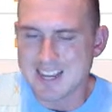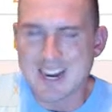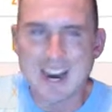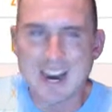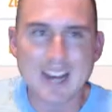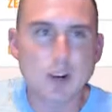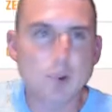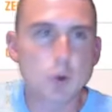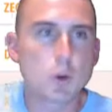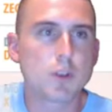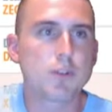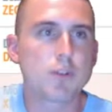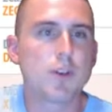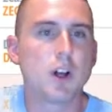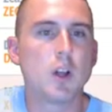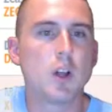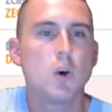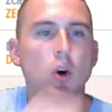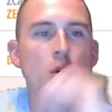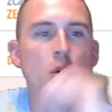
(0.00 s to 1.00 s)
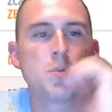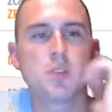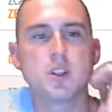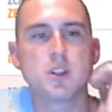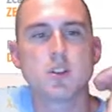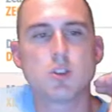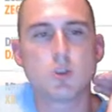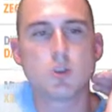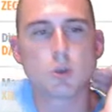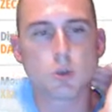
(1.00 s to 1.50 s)
I don't really follow OMG
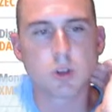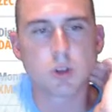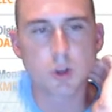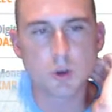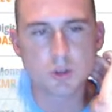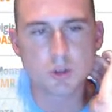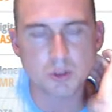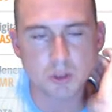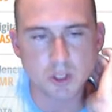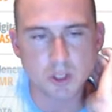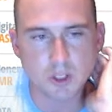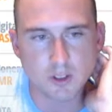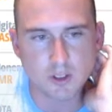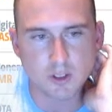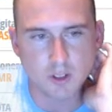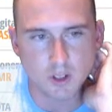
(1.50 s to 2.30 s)
too closely.